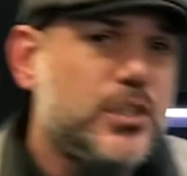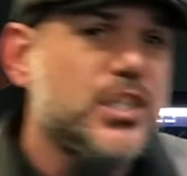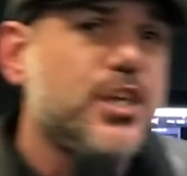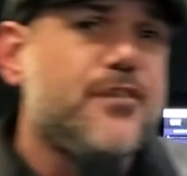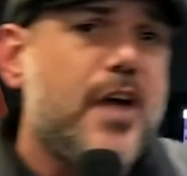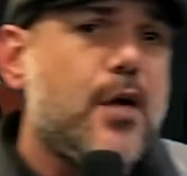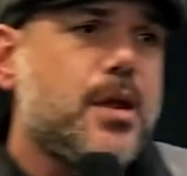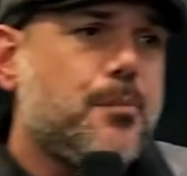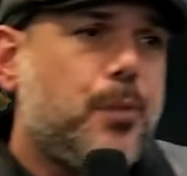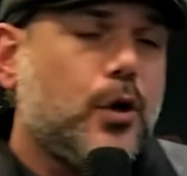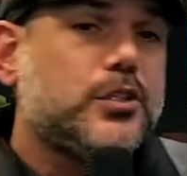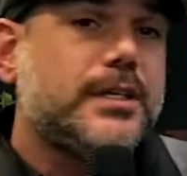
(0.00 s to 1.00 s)
is a very
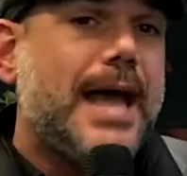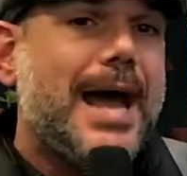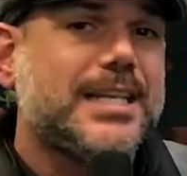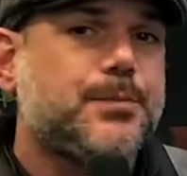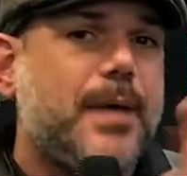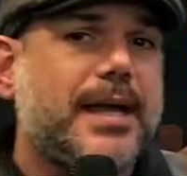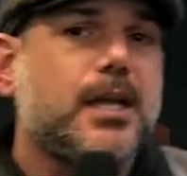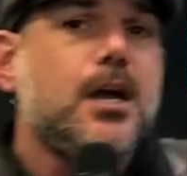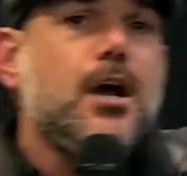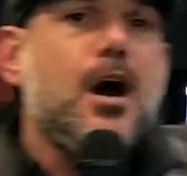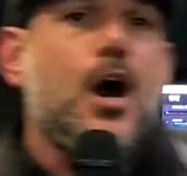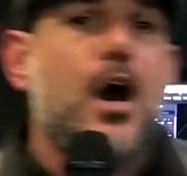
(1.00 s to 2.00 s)
important aspect
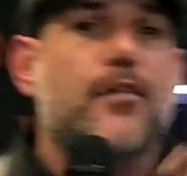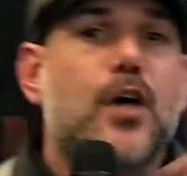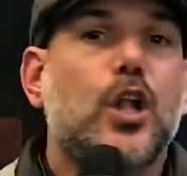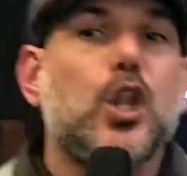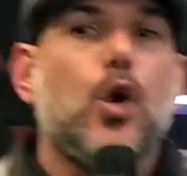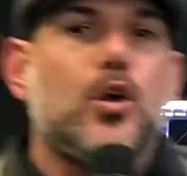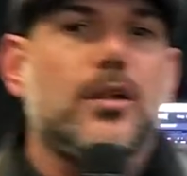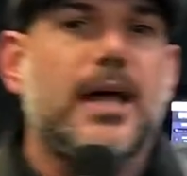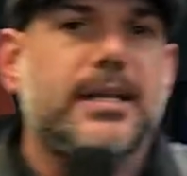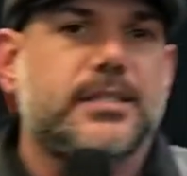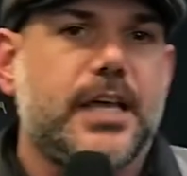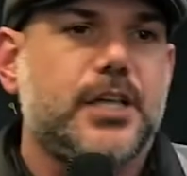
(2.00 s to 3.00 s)
of
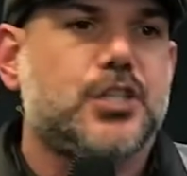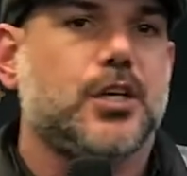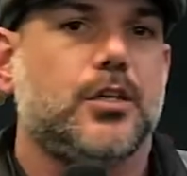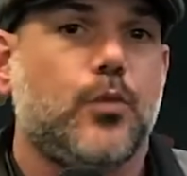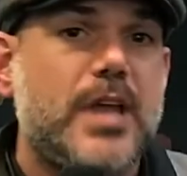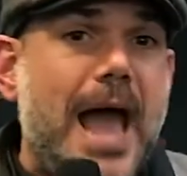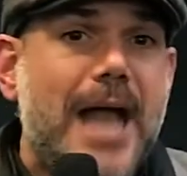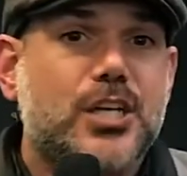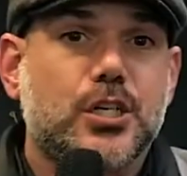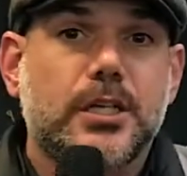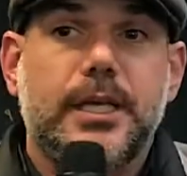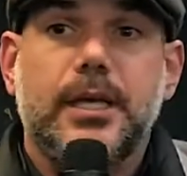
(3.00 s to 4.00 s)
localization. We
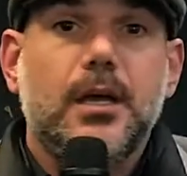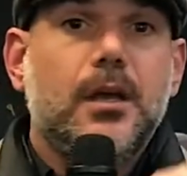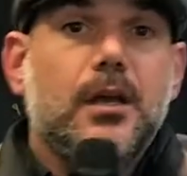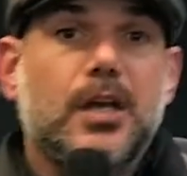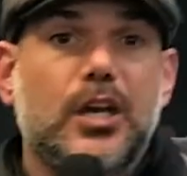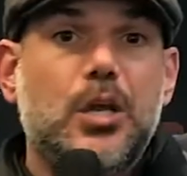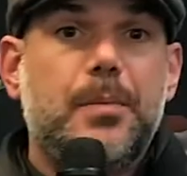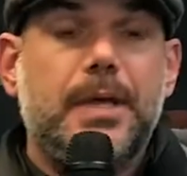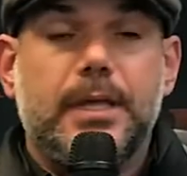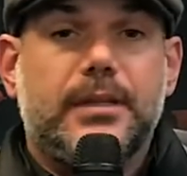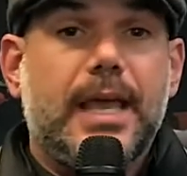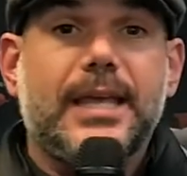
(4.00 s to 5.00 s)
actually going to
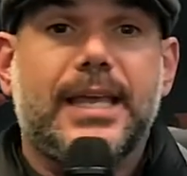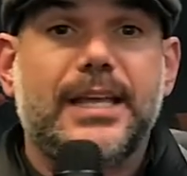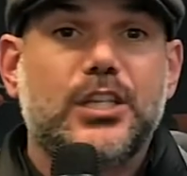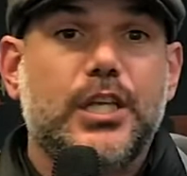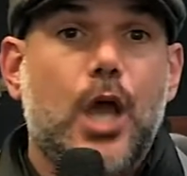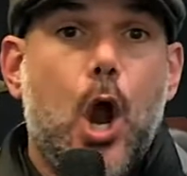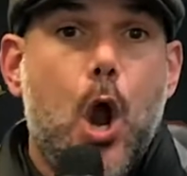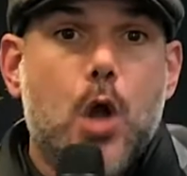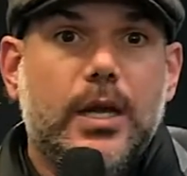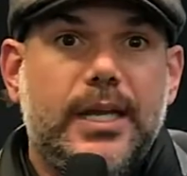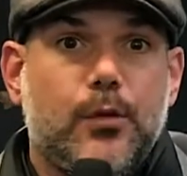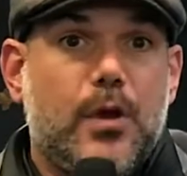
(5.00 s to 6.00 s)
be taking the
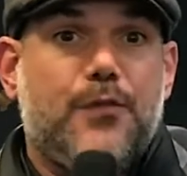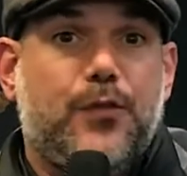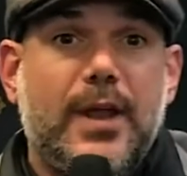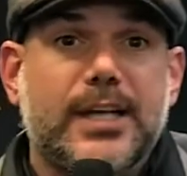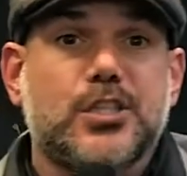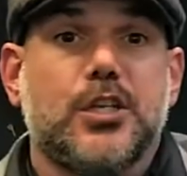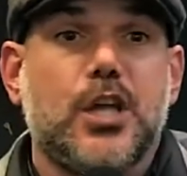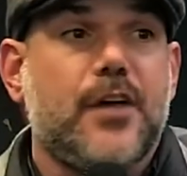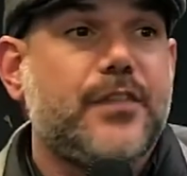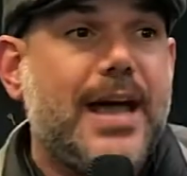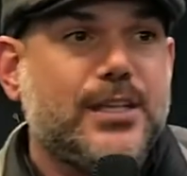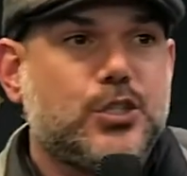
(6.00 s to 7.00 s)
early reflection
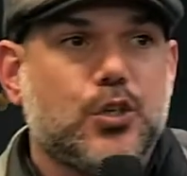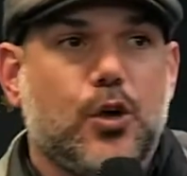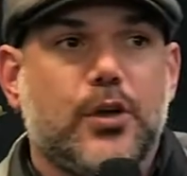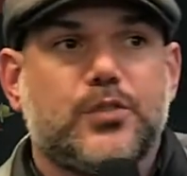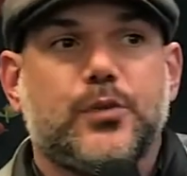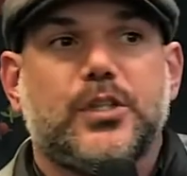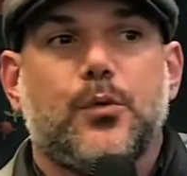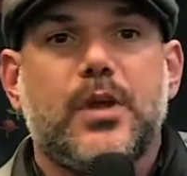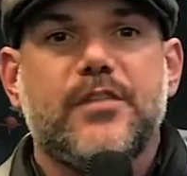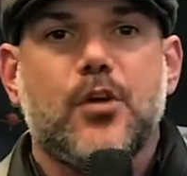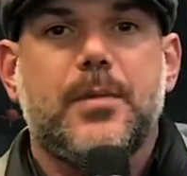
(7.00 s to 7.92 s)
of that source with the reverb